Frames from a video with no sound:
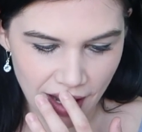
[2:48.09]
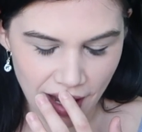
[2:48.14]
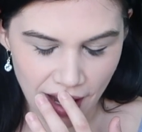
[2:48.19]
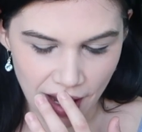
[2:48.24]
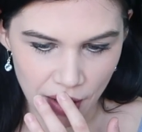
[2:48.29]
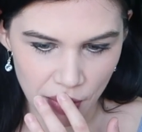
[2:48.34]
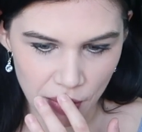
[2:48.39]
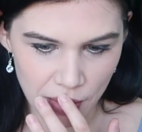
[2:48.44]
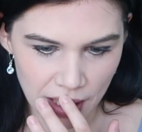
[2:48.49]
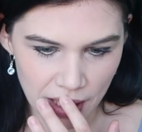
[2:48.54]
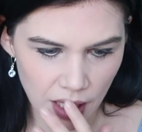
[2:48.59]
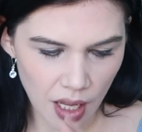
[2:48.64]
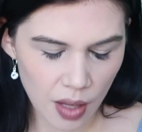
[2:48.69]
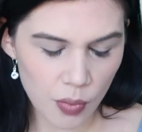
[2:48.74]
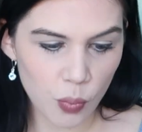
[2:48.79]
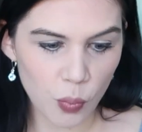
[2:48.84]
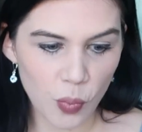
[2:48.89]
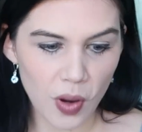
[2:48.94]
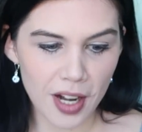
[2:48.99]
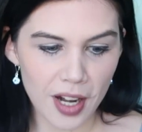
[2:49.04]
I mean,
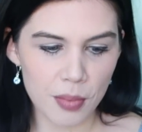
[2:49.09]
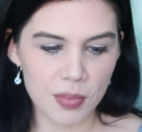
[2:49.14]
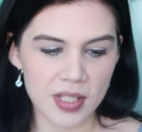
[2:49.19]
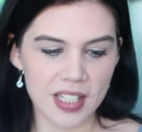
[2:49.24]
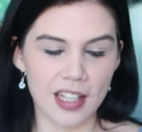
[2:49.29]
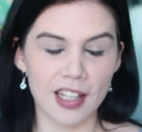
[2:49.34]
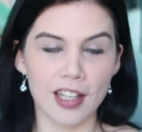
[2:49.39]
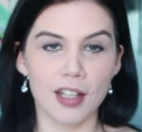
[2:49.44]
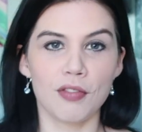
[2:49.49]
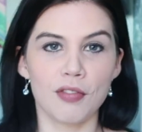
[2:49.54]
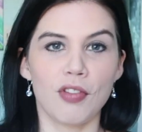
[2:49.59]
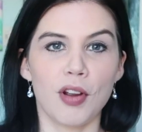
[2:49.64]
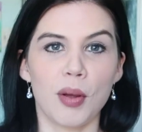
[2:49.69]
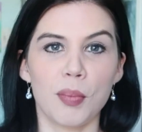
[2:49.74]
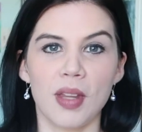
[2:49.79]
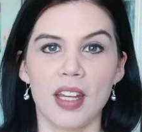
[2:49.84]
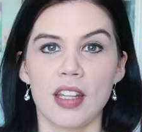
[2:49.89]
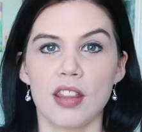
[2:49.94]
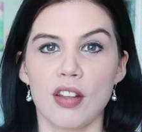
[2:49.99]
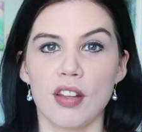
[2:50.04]
what I'm taking
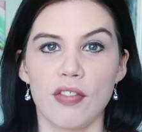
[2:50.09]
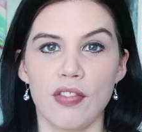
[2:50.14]
from, like,